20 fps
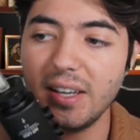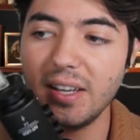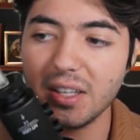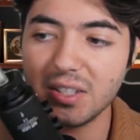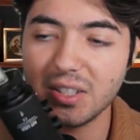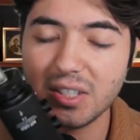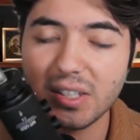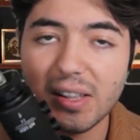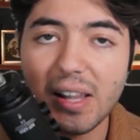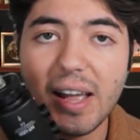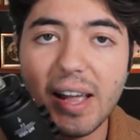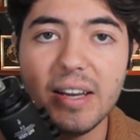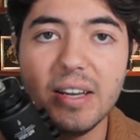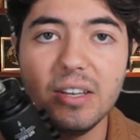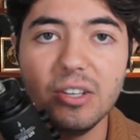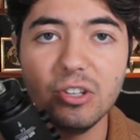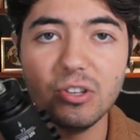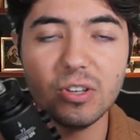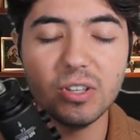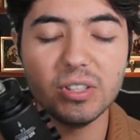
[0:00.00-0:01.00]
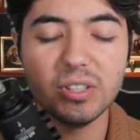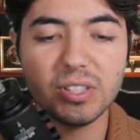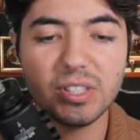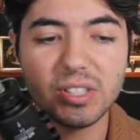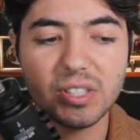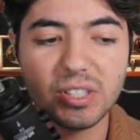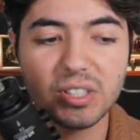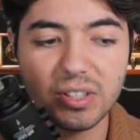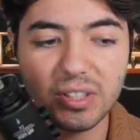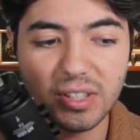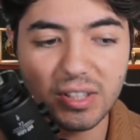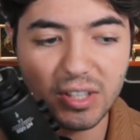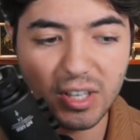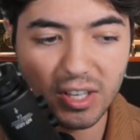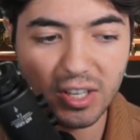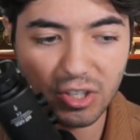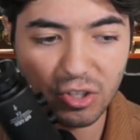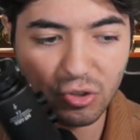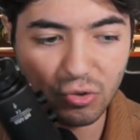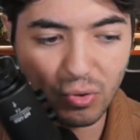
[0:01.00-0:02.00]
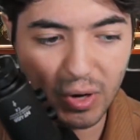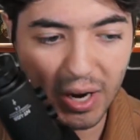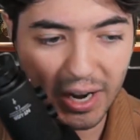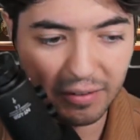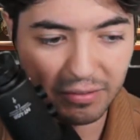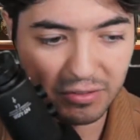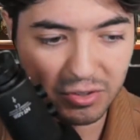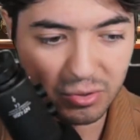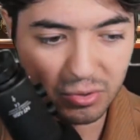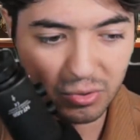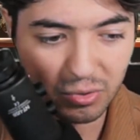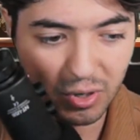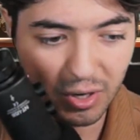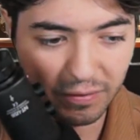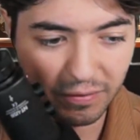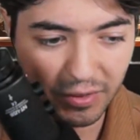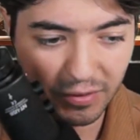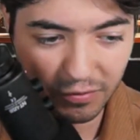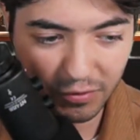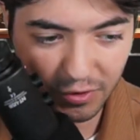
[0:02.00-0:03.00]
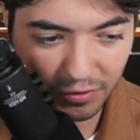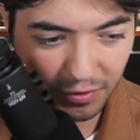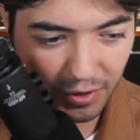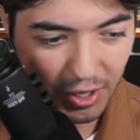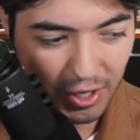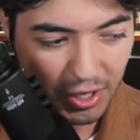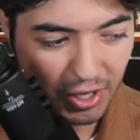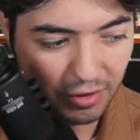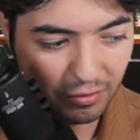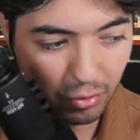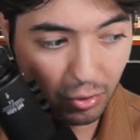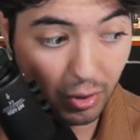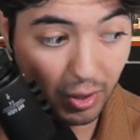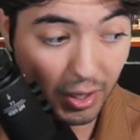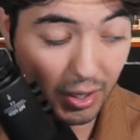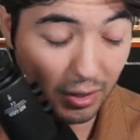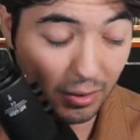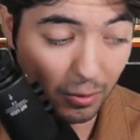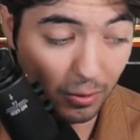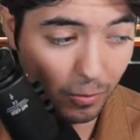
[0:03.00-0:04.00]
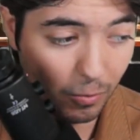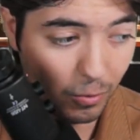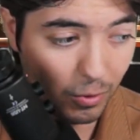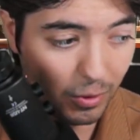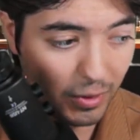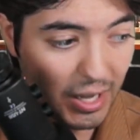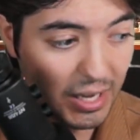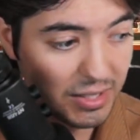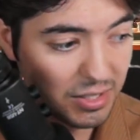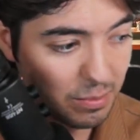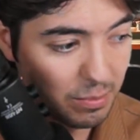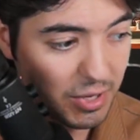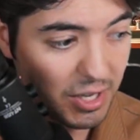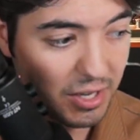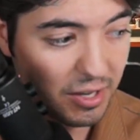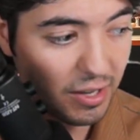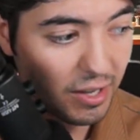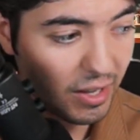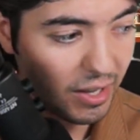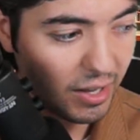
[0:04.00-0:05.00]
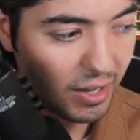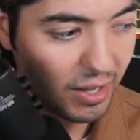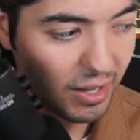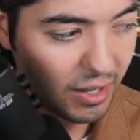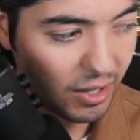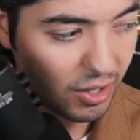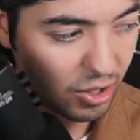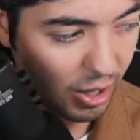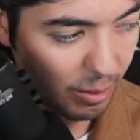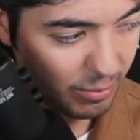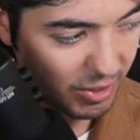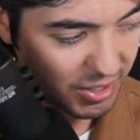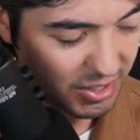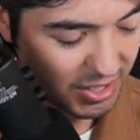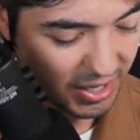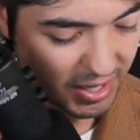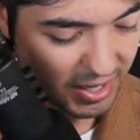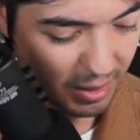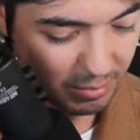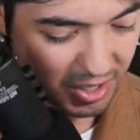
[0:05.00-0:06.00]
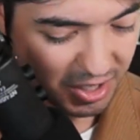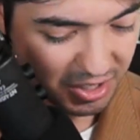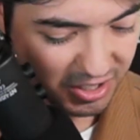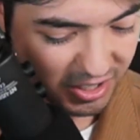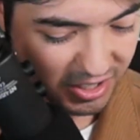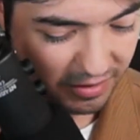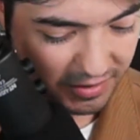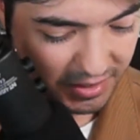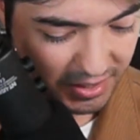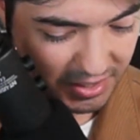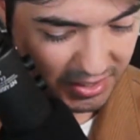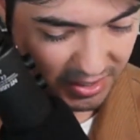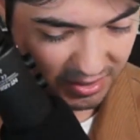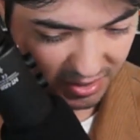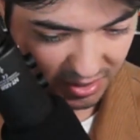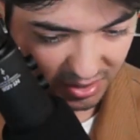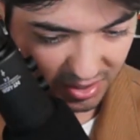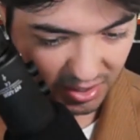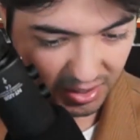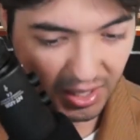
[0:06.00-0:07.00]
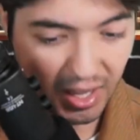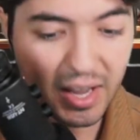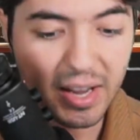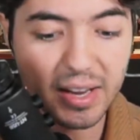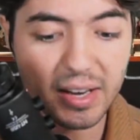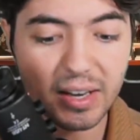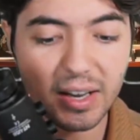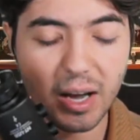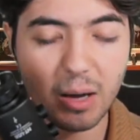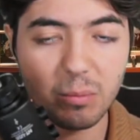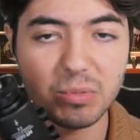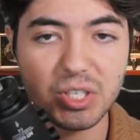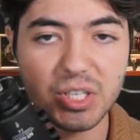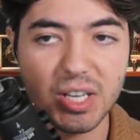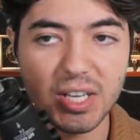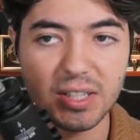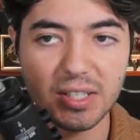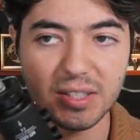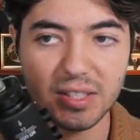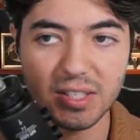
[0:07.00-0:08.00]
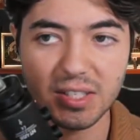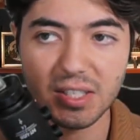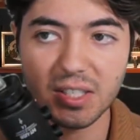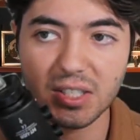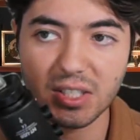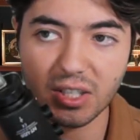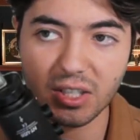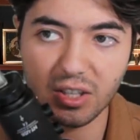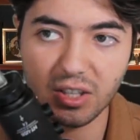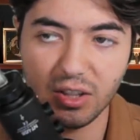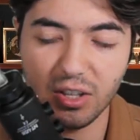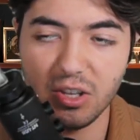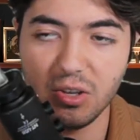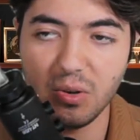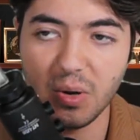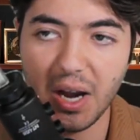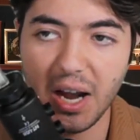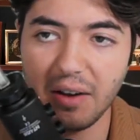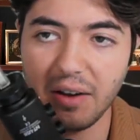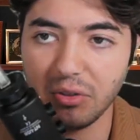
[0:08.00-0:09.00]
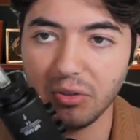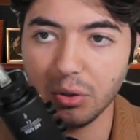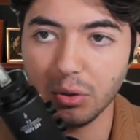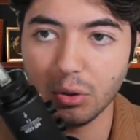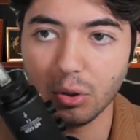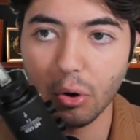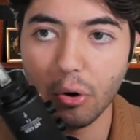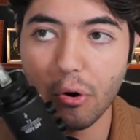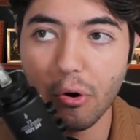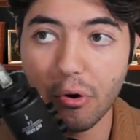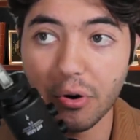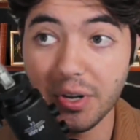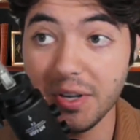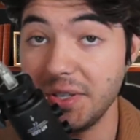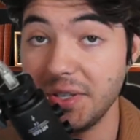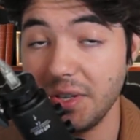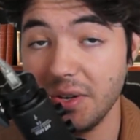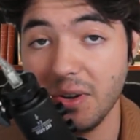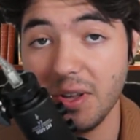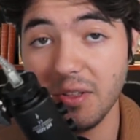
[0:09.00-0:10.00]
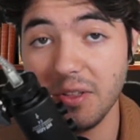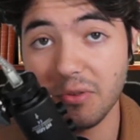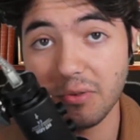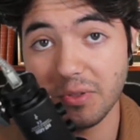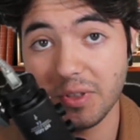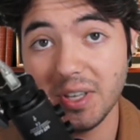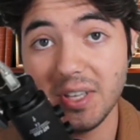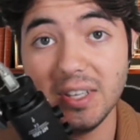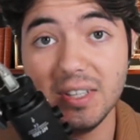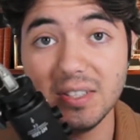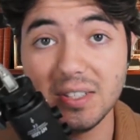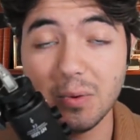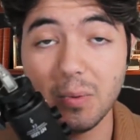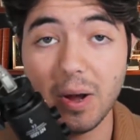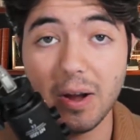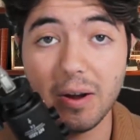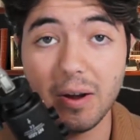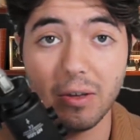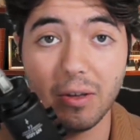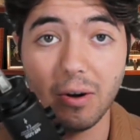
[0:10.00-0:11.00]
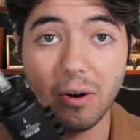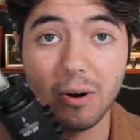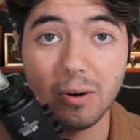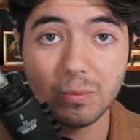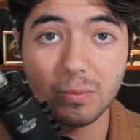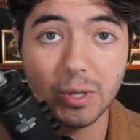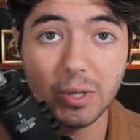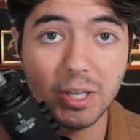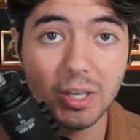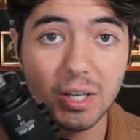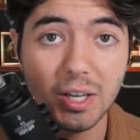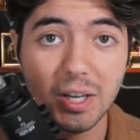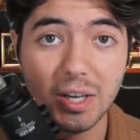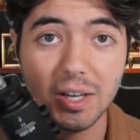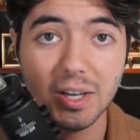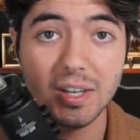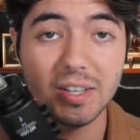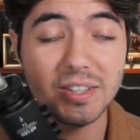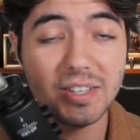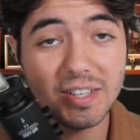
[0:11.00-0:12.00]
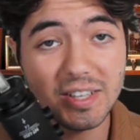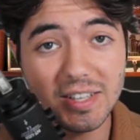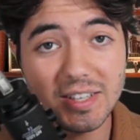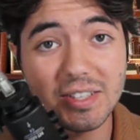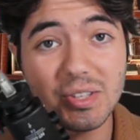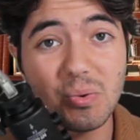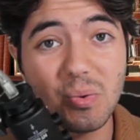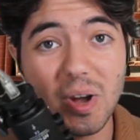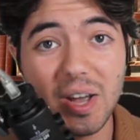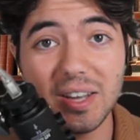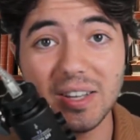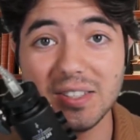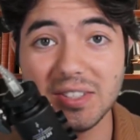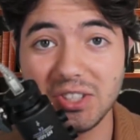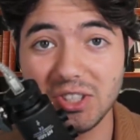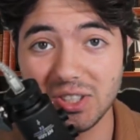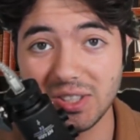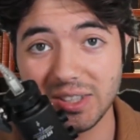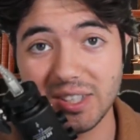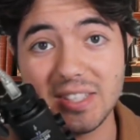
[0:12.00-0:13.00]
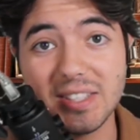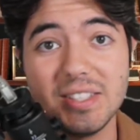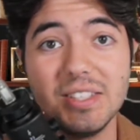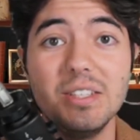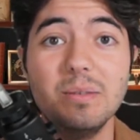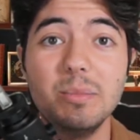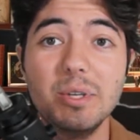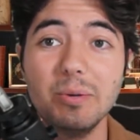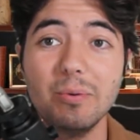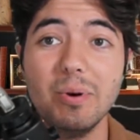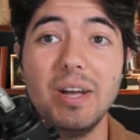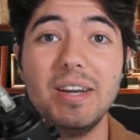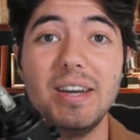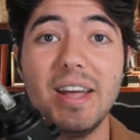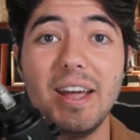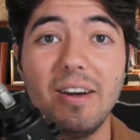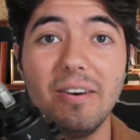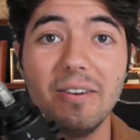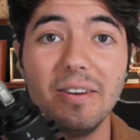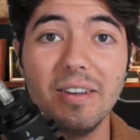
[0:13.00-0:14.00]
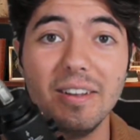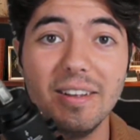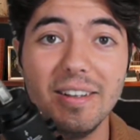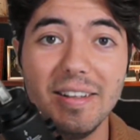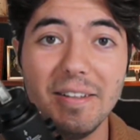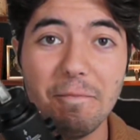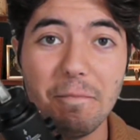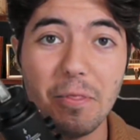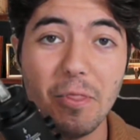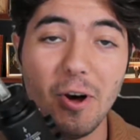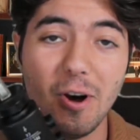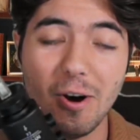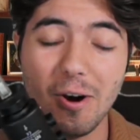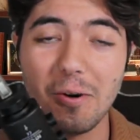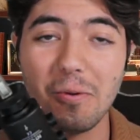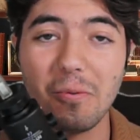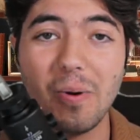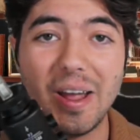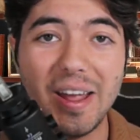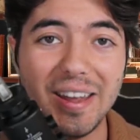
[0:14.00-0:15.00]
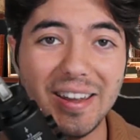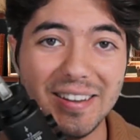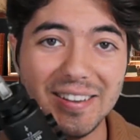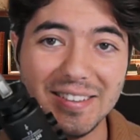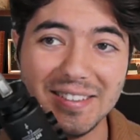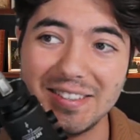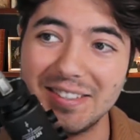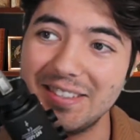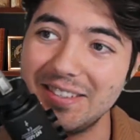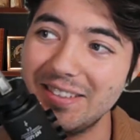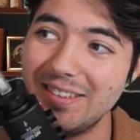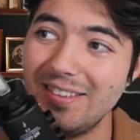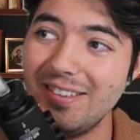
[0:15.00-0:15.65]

a slight, this is something that you have to, if you're like, oh, well, that's me. I'm not giving this as a slight. I'm saying that this is something that you have to learn either the easy way or the hard way. The easy way is just listen to me right now. The hard way is,